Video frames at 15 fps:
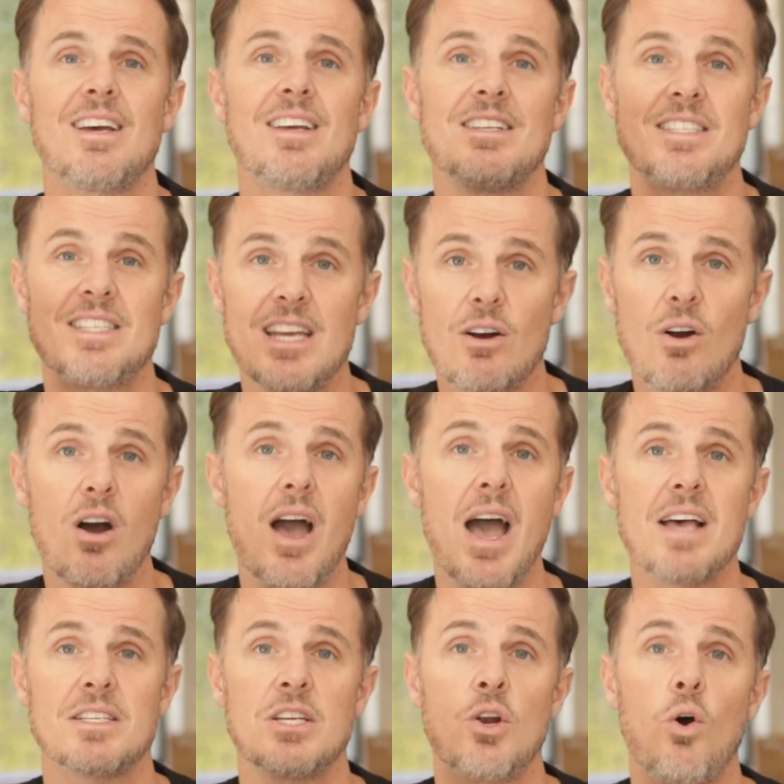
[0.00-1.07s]
Xero
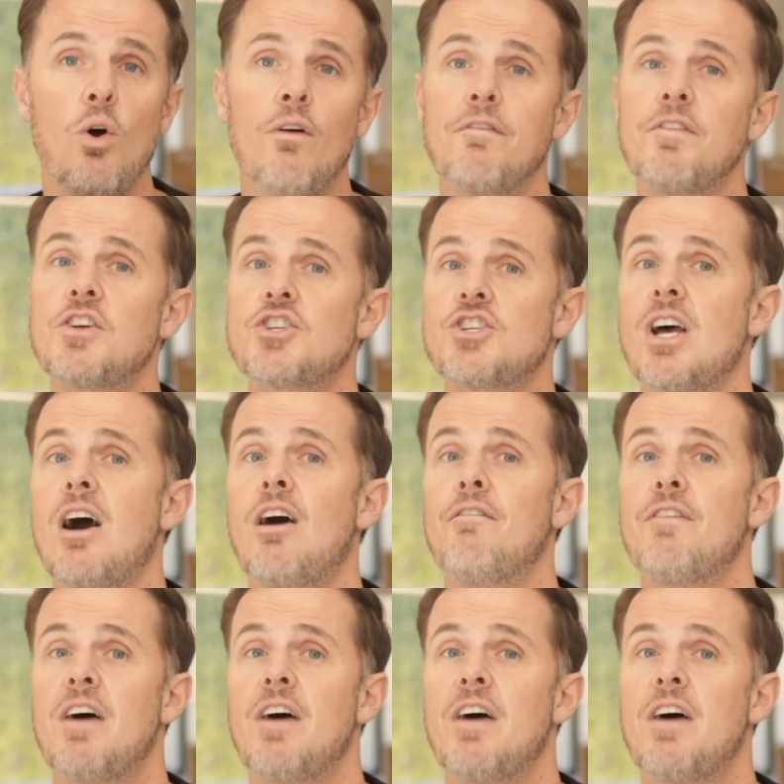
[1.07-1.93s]
has an off-the-shelf